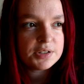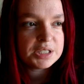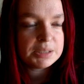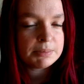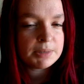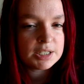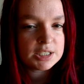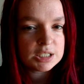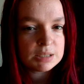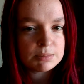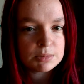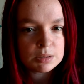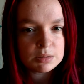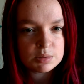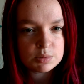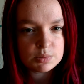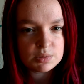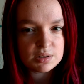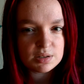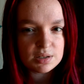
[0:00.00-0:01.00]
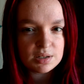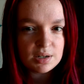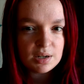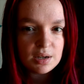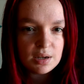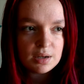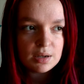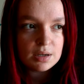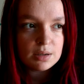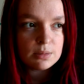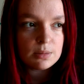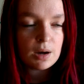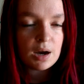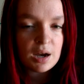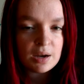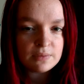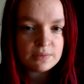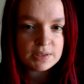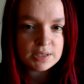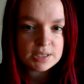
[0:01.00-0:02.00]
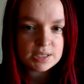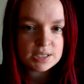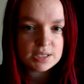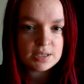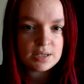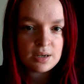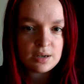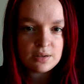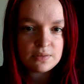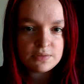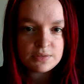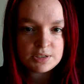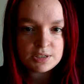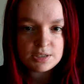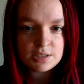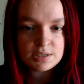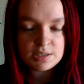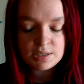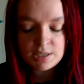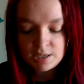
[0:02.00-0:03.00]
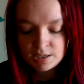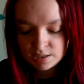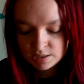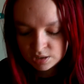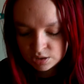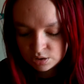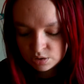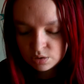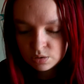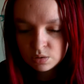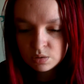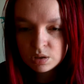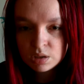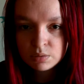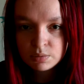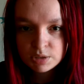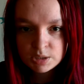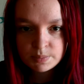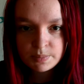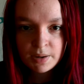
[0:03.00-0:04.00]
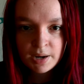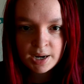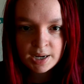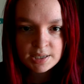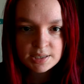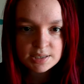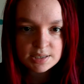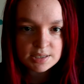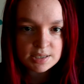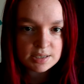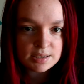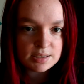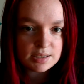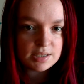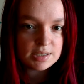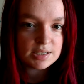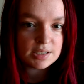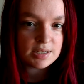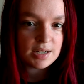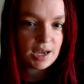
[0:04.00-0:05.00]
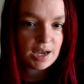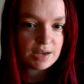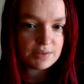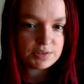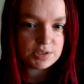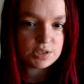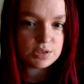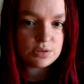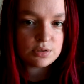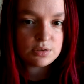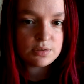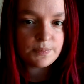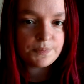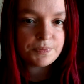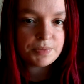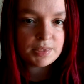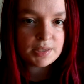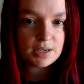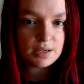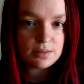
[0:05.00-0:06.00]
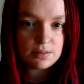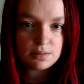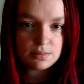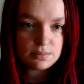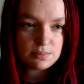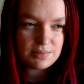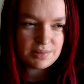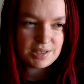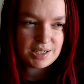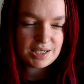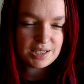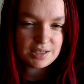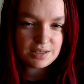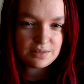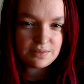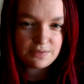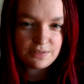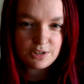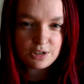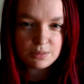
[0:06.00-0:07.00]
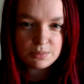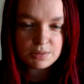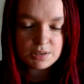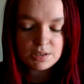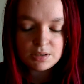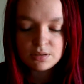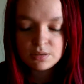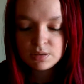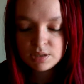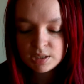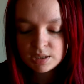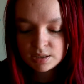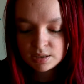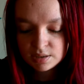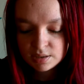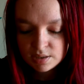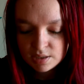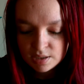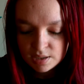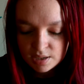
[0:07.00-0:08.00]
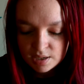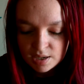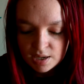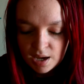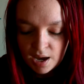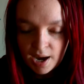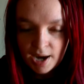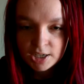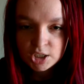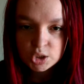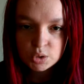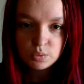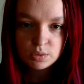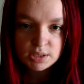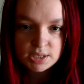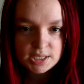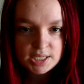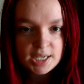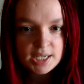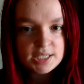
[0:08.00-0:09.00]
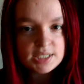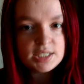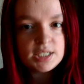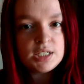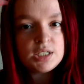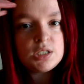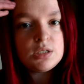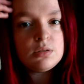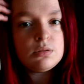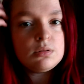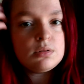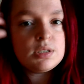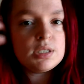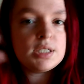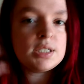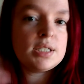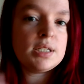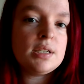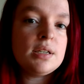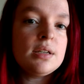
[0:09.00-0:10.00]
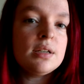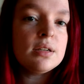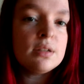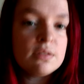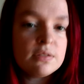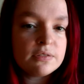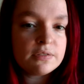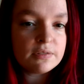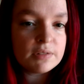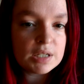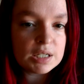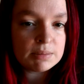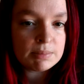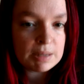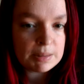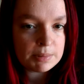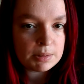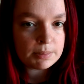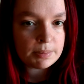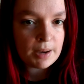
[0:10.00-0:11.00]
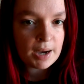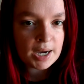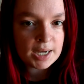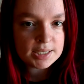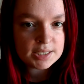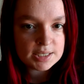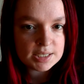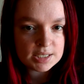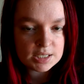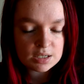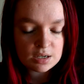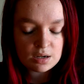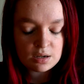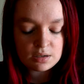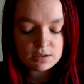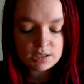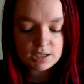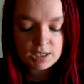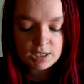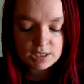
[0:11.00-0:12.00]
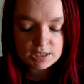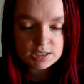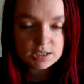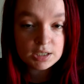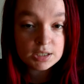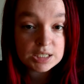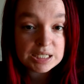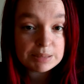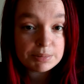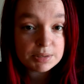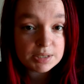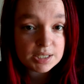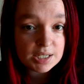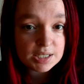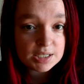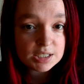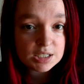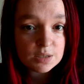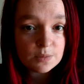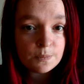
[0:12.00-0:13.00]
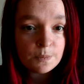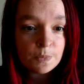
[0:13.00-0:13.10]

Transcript: that my symptoms were obvious enough that he knew it was POTS and he didn't have to get it confirmed. The actual test they do to see if it might be POTS is called a tilt table test,